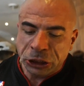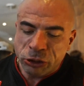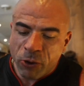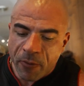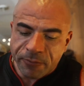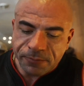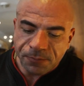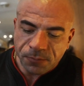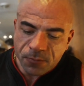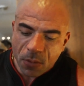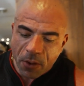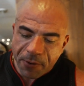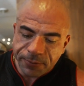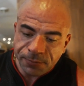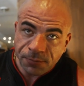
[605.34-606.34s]
Saying
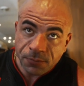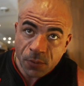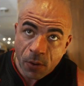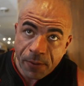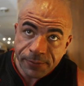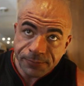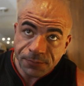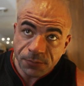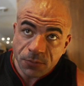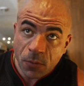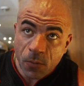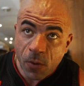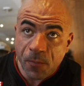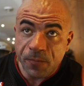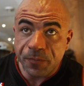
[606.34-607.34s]
that, though, have you guys
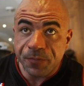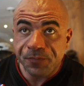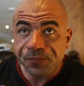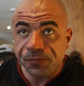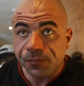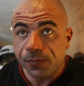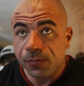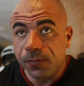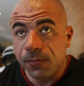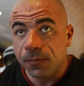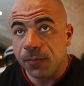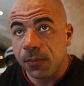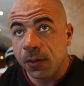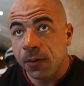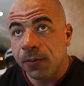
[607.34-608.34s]
thought about what
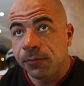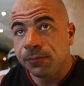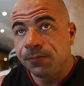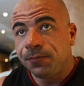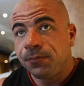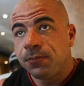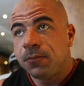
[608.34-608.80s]
comes after?